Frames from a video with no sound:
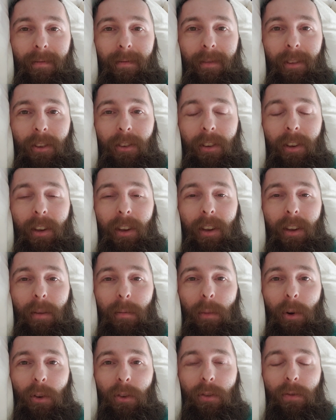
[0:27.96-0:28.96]
You see,
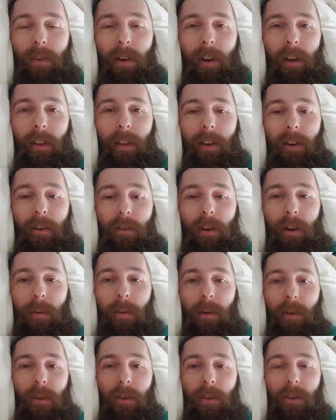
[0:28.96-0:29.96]
most violent
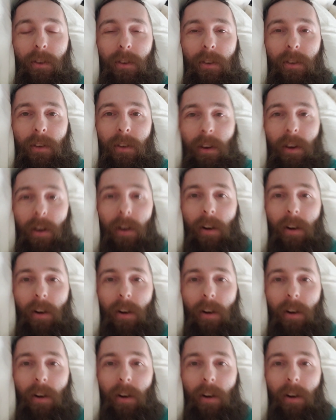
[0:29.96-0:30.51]
criminals